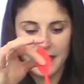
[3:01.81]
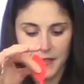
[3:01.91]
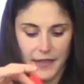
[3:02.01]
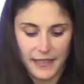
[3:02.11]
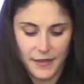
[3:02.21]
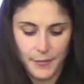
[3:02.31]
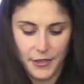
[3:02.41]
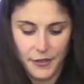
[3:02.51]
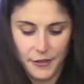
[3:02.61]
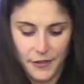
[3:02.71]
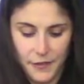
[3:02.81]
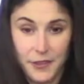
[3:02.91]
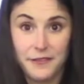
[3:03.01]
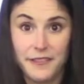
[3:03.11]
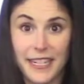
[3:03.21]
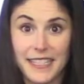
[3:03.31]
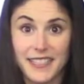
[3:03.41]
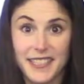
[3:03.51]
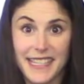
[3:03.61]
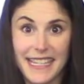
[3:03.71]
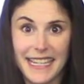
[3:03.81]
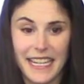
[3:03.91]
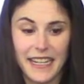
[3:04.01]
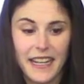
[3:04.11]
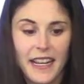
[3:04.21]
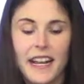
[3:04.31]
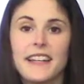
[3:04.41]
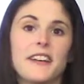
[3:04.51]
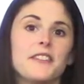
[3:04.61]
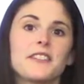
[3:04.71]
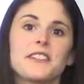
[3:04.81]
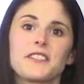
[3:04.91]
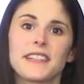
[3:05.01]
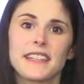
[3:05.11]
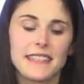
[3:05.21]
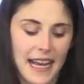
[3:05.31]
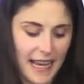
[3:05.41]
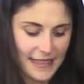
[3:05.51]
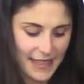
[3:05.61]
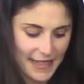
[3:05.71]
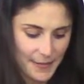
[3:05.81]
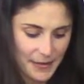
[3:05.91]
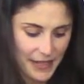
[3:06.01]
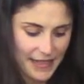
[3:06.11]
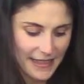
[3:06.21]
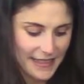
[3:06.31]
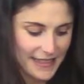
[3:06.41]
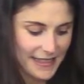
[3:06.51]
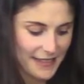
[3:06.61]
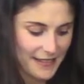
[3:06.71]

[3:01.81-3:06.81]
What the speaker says: You get this beautiful, rich tea. Now you could drink this as is, but what I like to do